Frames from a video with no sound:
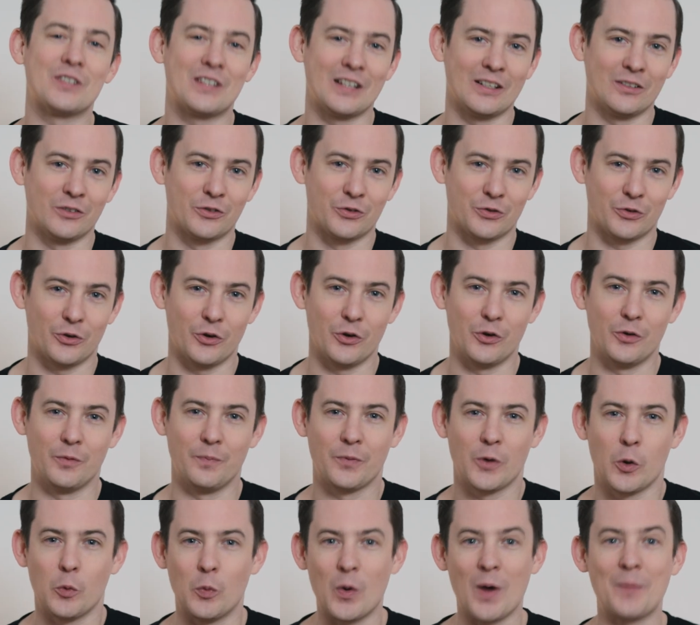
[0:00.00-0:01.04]
still true,
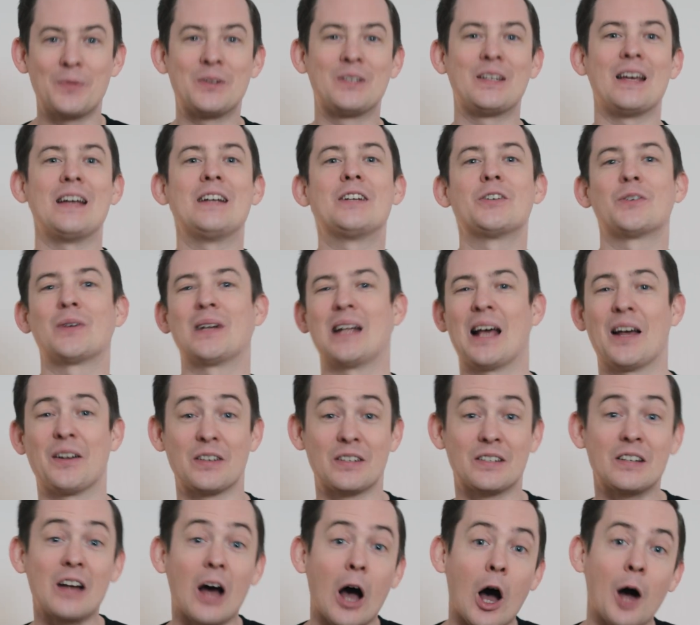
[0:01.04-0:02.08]
Webb's data allowed
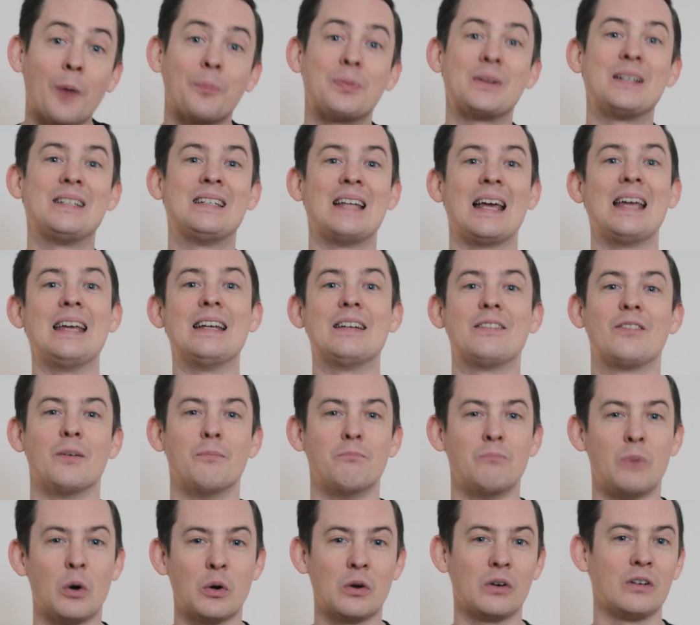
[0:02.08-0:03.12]
us to update the
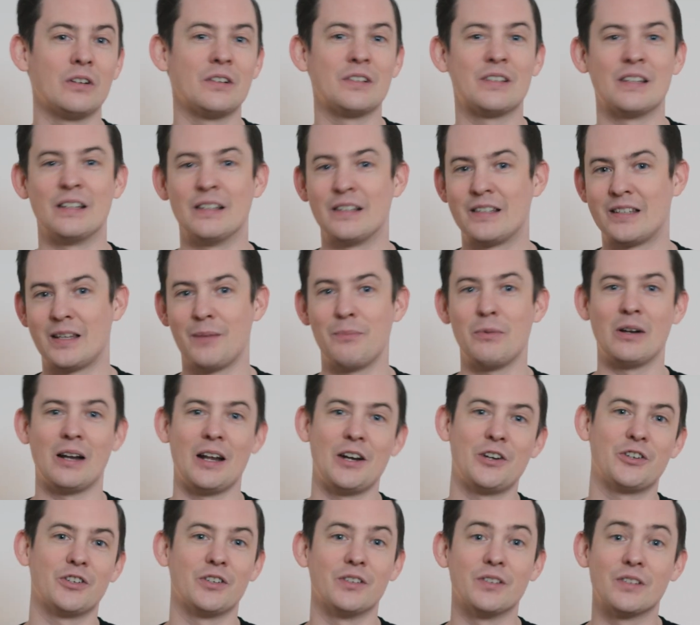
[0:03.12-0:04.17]
models and
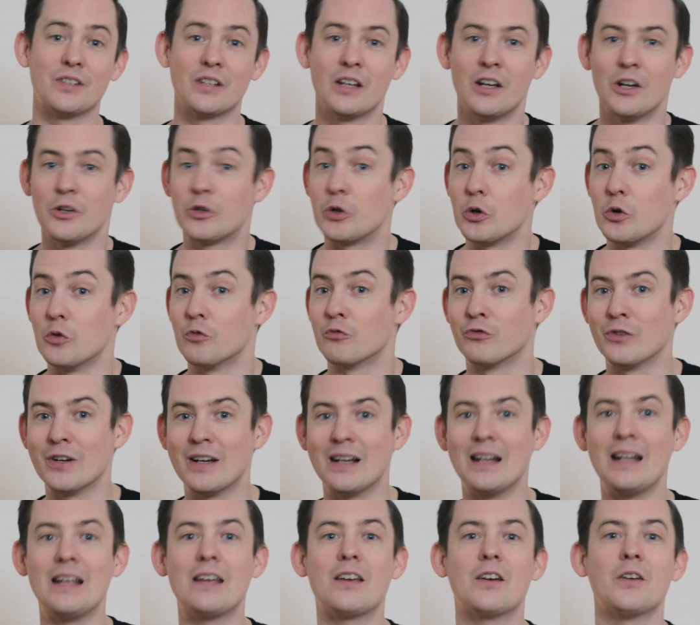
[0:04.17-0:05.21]
simulations to
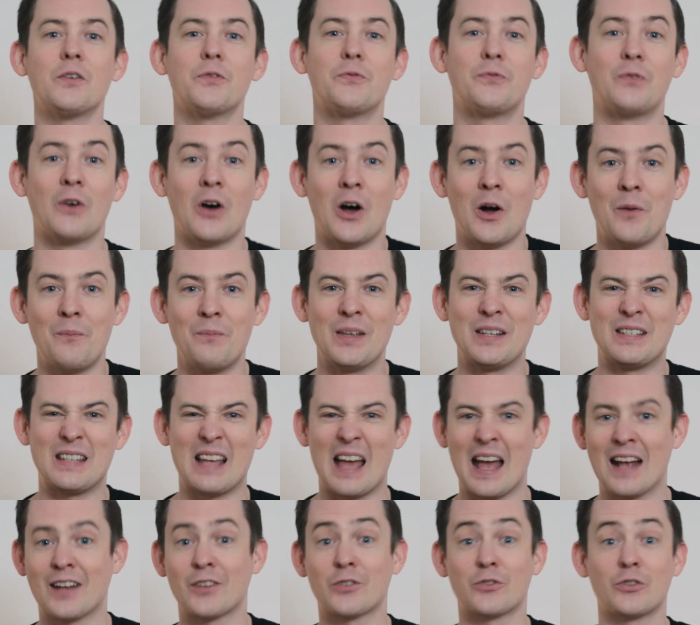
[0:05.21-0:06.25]
really confirm this
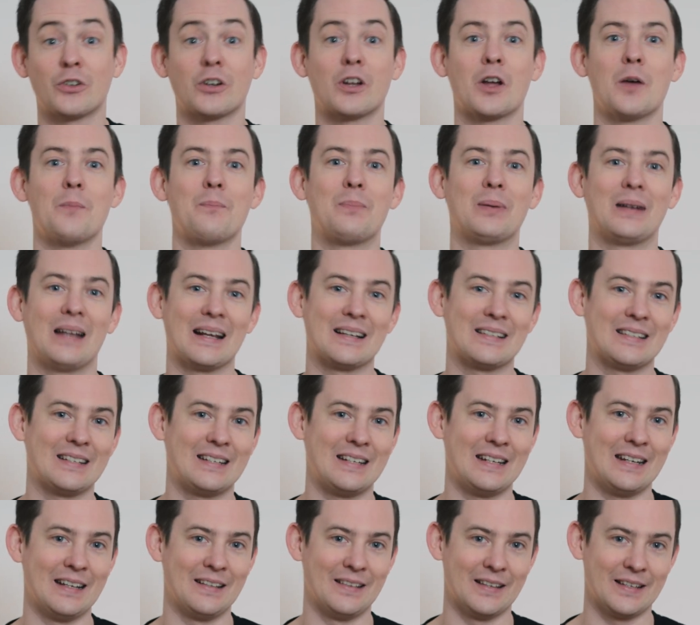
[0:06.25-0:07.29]
extra
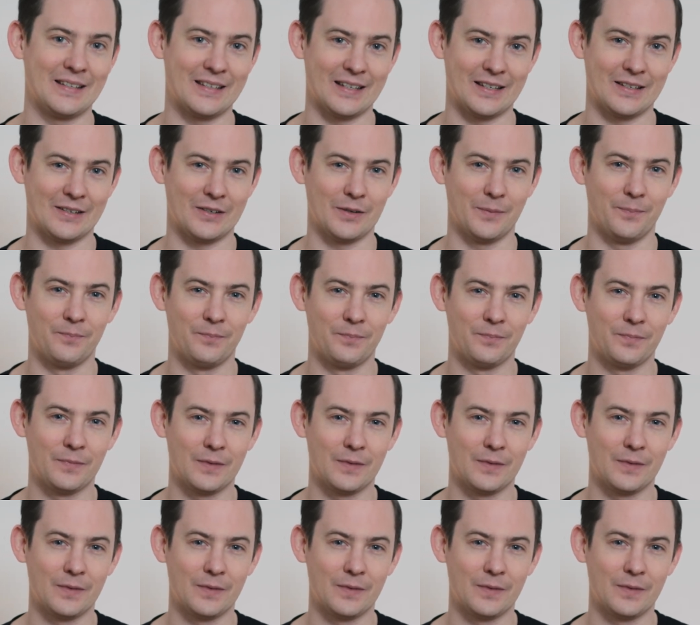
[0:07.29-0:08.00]
complexity in the system.